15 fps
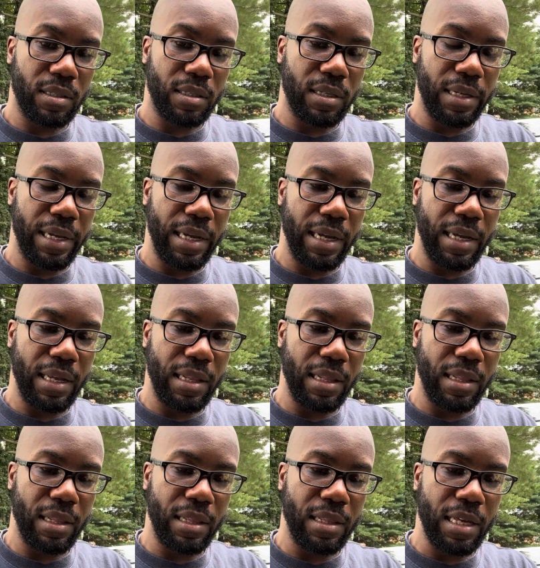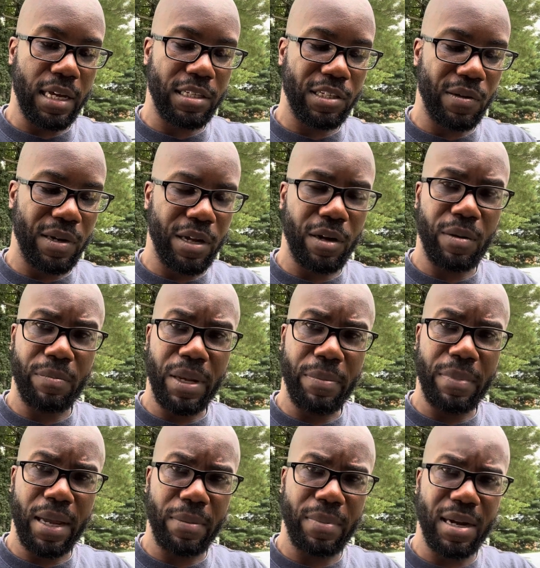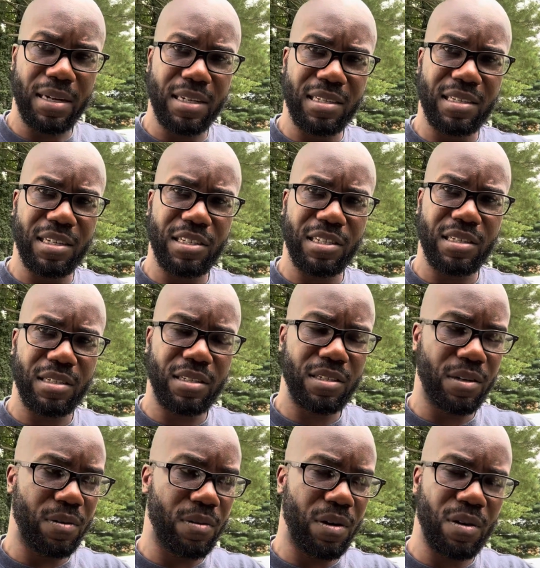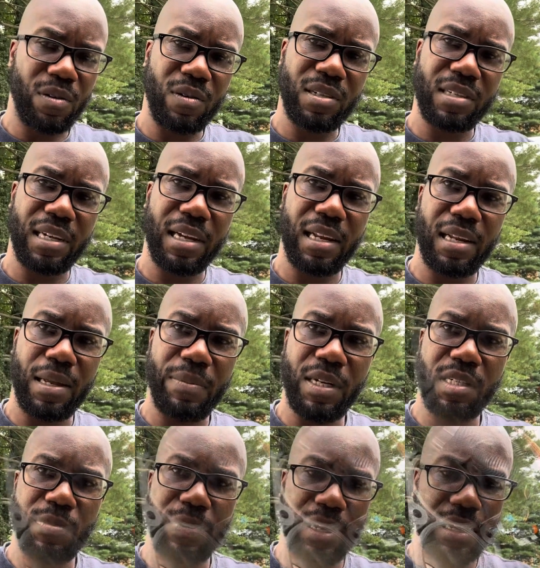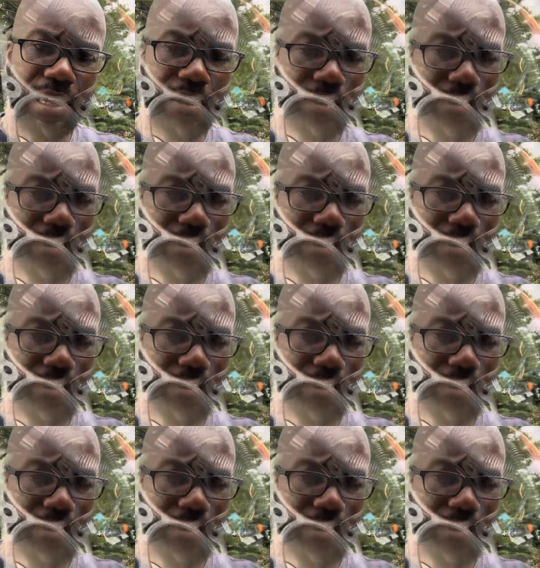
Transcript: And that's going to help me make my decision. So hold on a second. Let me spin that over.